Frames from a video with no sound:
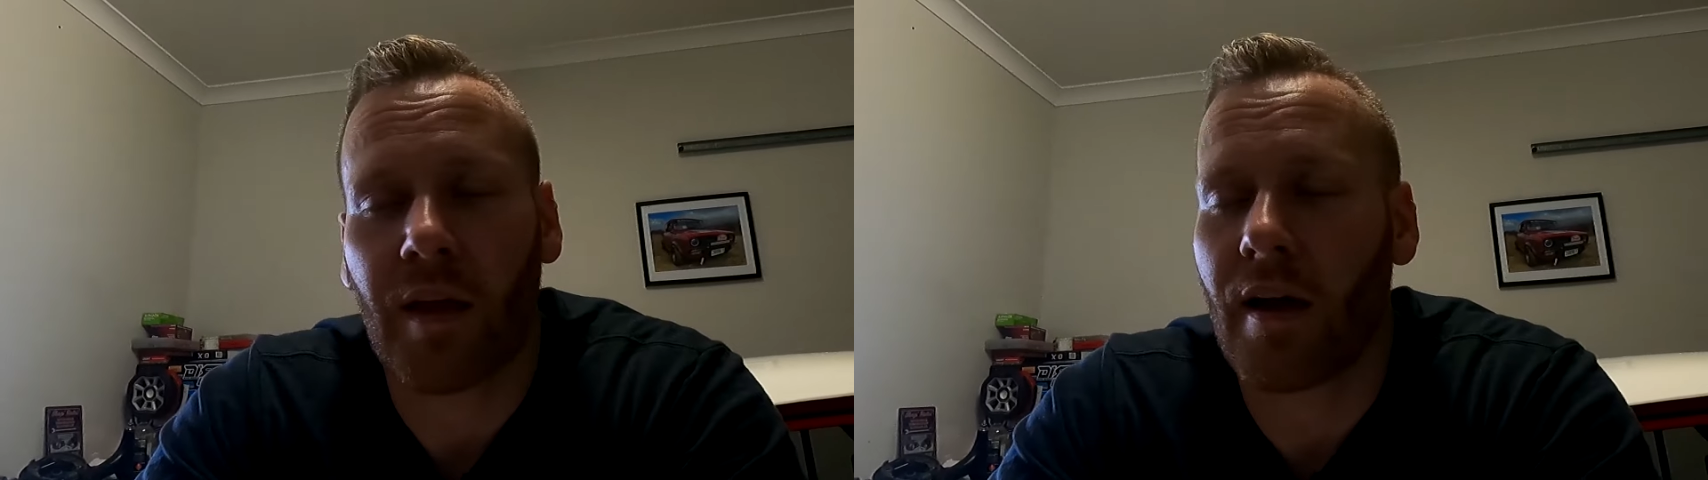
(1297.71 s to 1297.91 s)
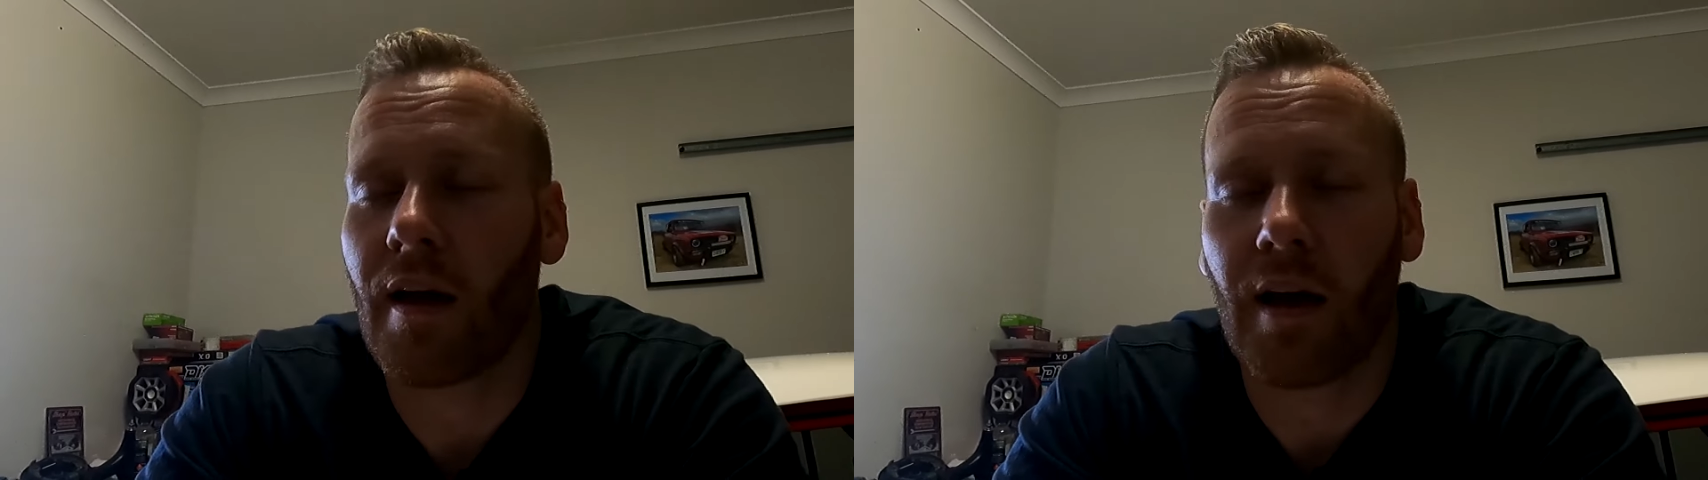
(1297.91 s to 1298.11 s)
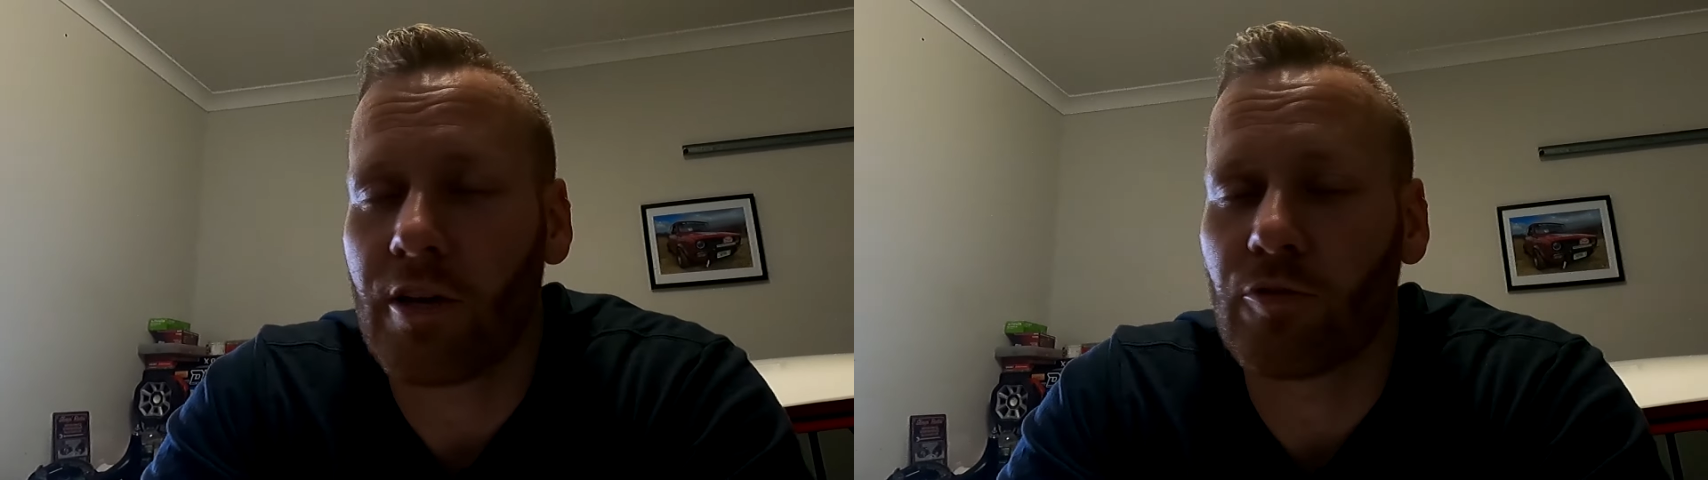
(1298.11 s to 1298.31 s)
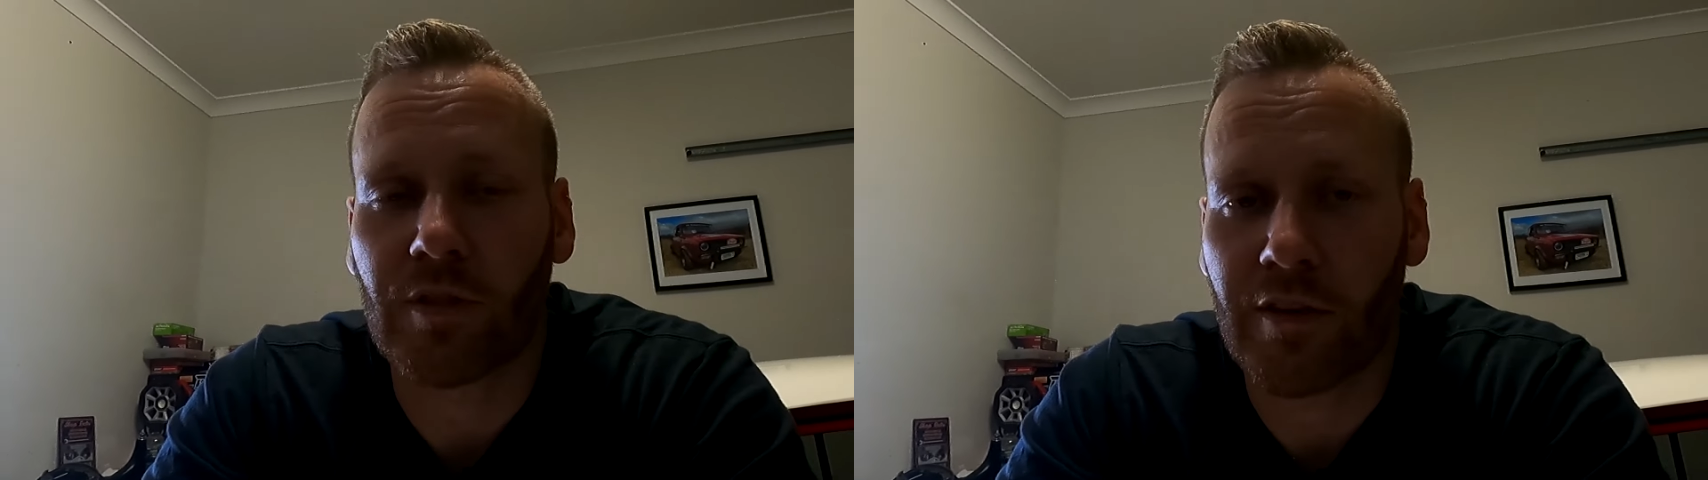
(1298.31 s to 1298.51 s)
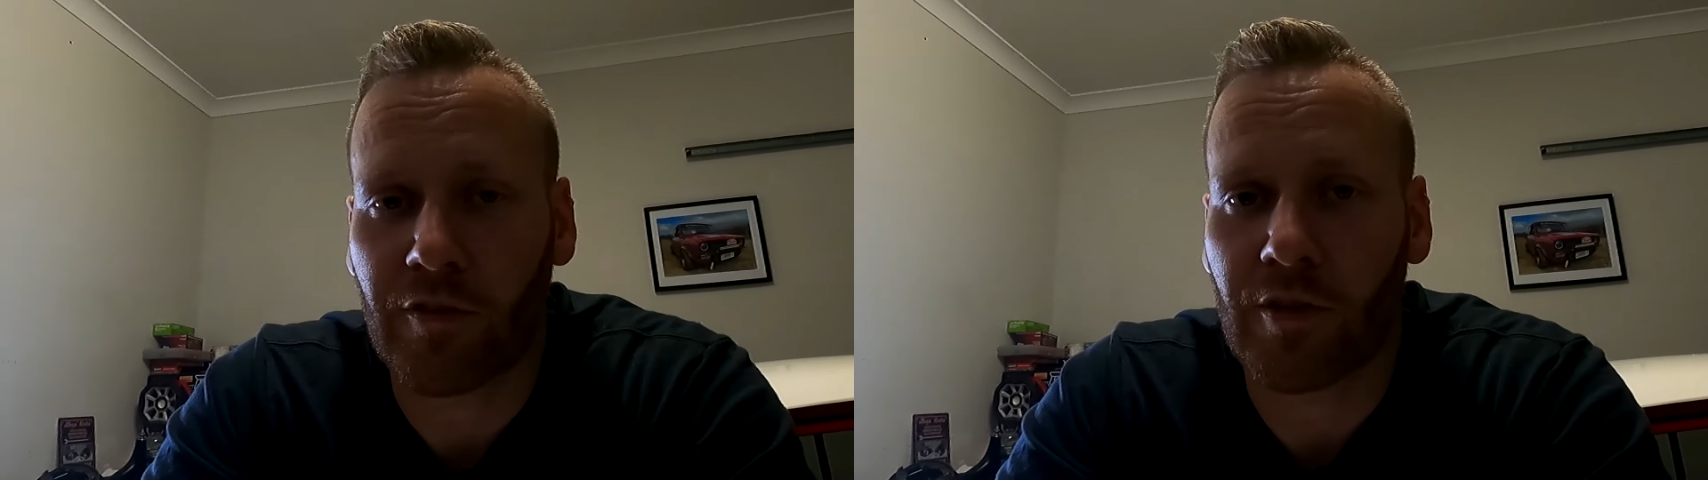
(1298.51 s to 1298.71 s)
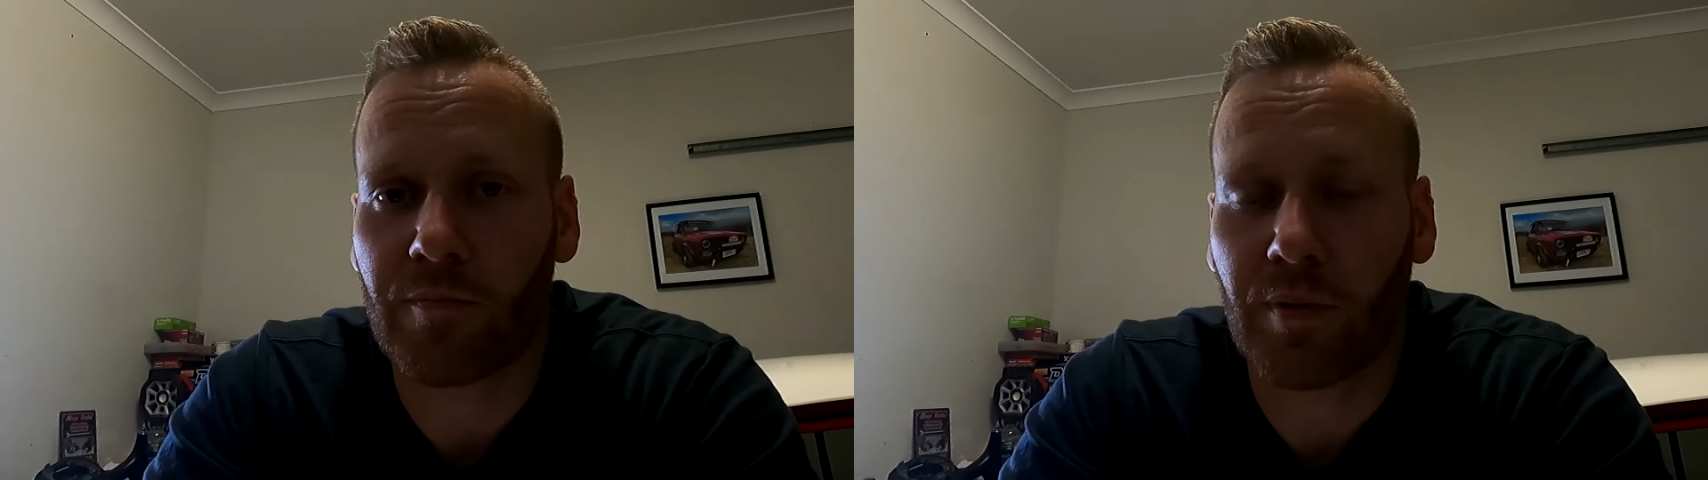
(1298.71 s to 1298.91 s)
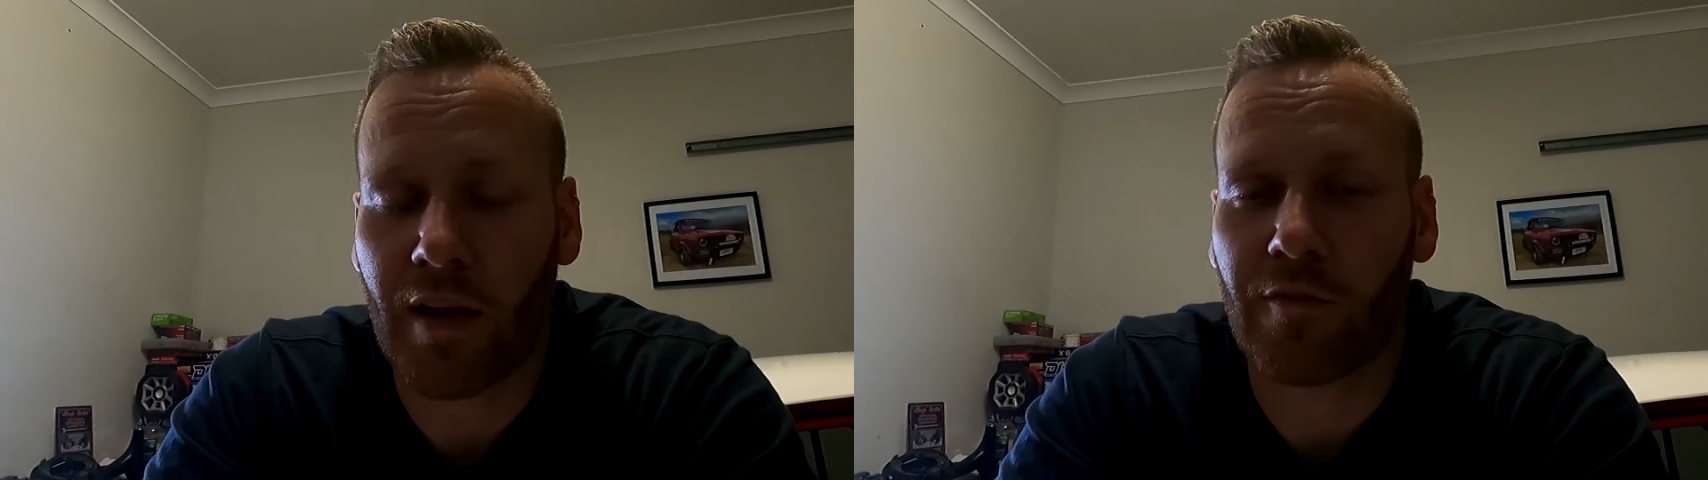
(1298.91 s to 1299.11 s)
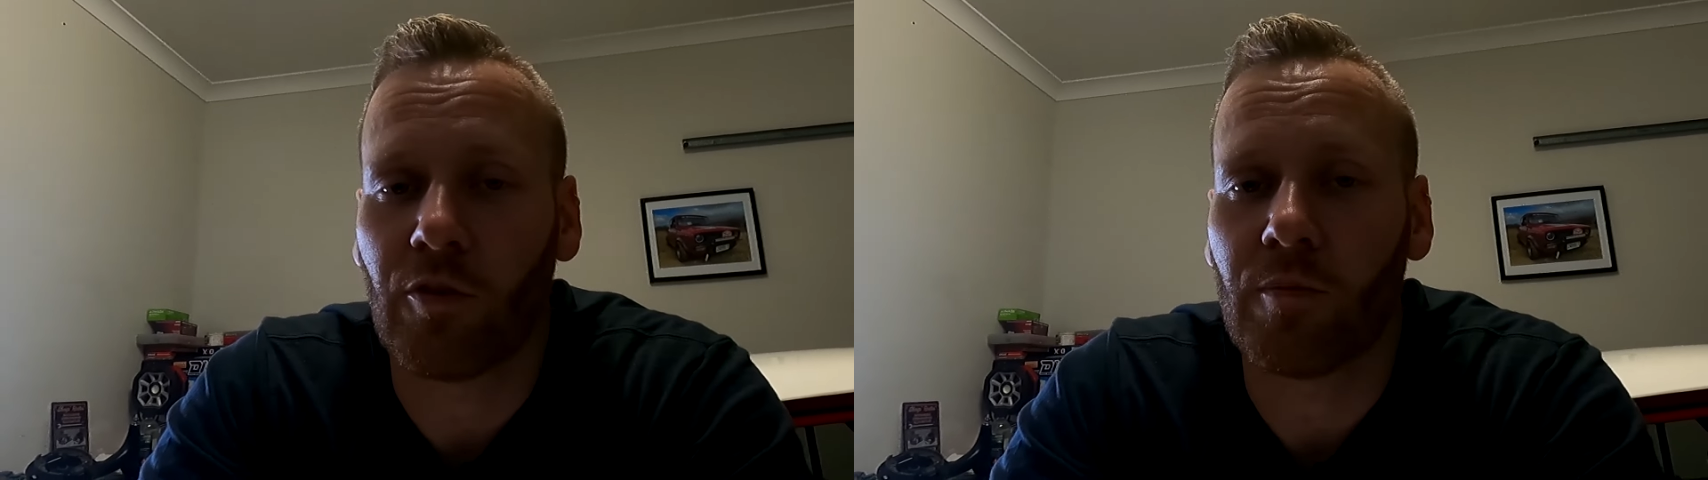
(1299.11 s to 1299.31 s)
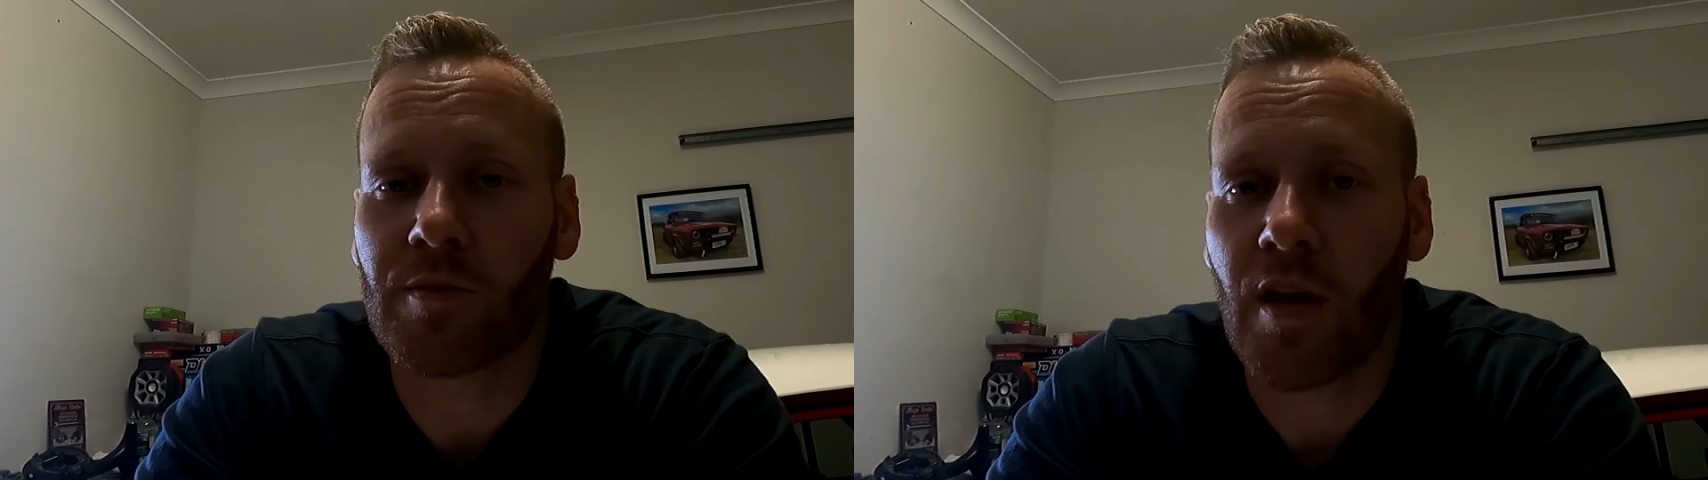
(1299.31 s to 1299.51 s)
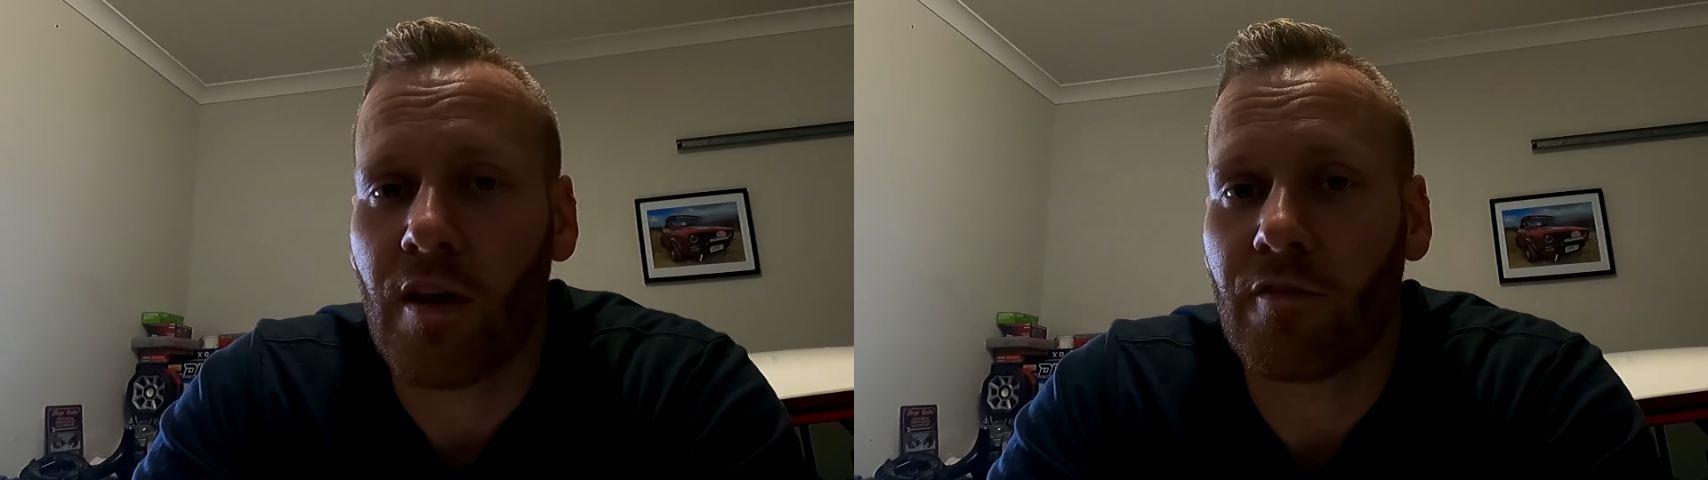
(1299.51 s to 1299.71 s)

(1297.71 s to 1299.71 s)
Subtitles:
100 different platforms